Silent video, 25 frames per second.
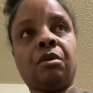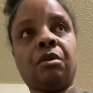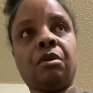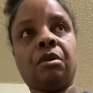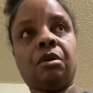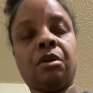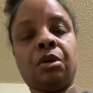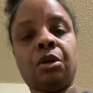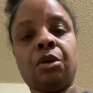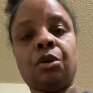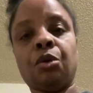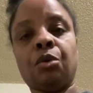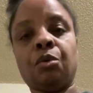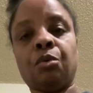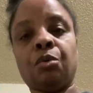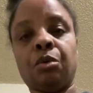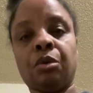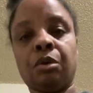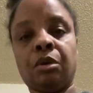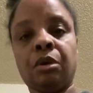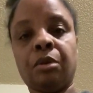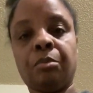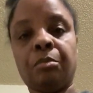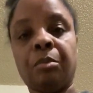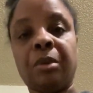
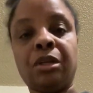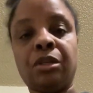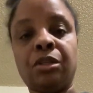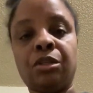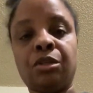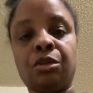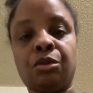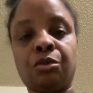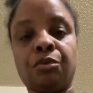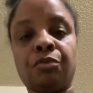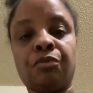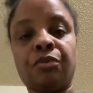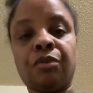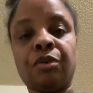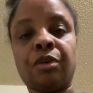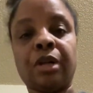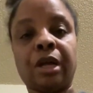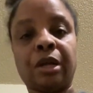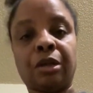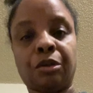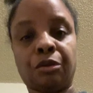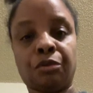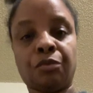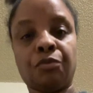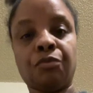it makes you feel
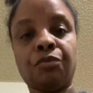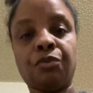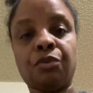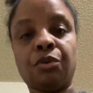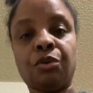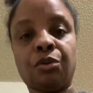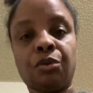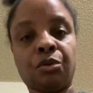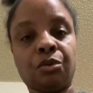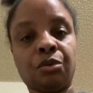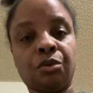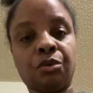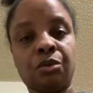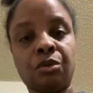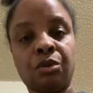like you're full.